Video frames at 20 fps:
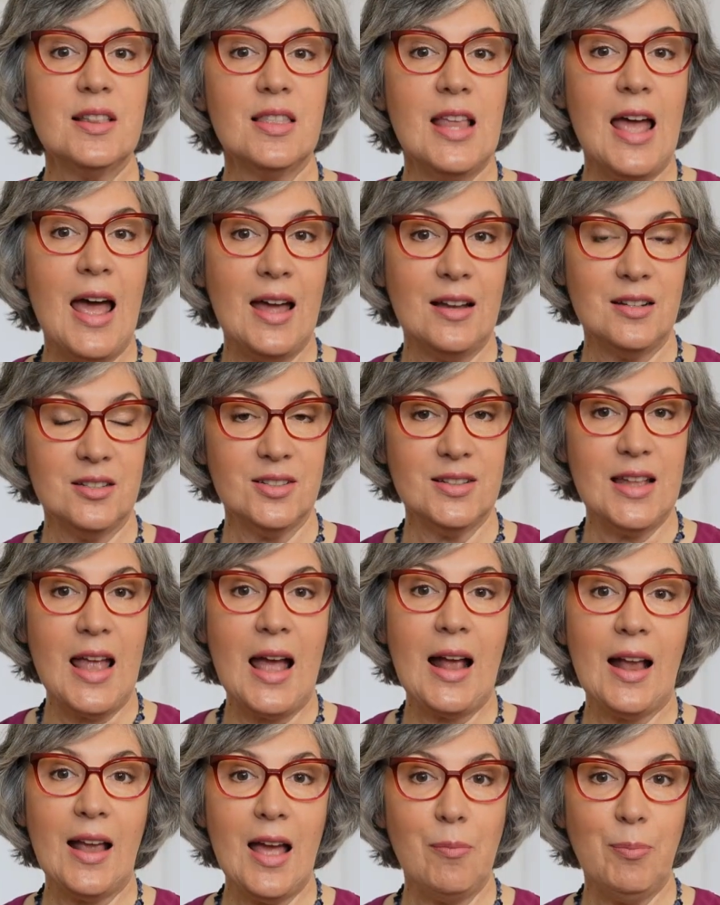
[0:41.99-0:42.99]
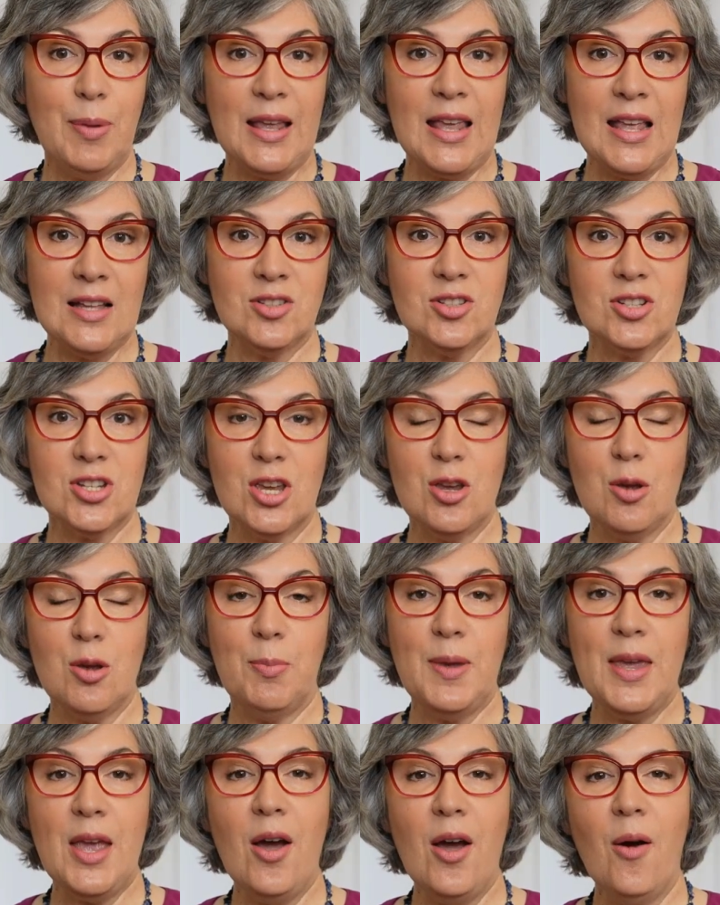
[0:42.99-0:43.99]
that stack up against
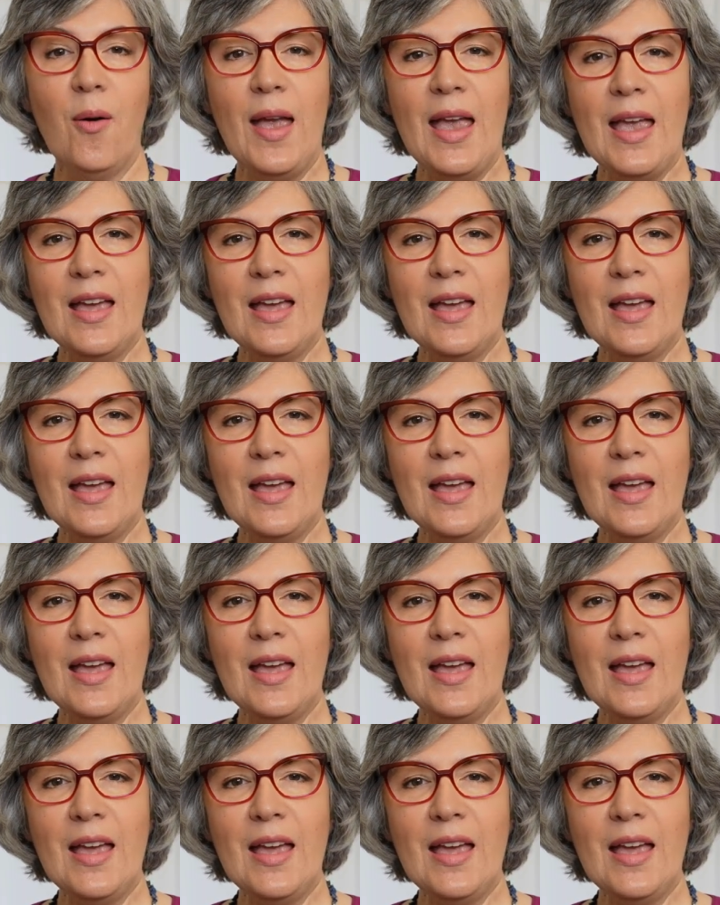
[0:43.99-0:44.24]
QBO,